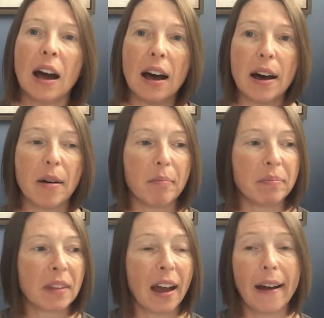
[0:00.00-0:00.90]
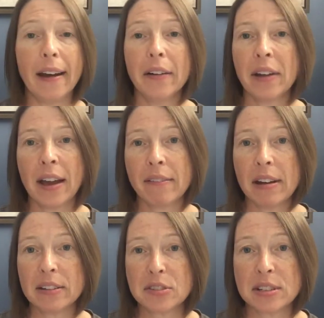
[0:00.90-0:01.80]
I don't have an
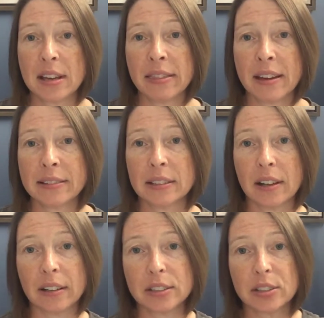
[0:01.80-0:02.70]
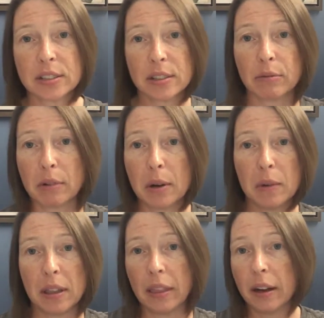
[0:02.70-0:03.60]
extra $10,000 just to throw
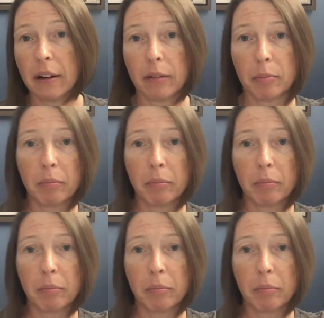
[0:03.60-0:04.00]
in there,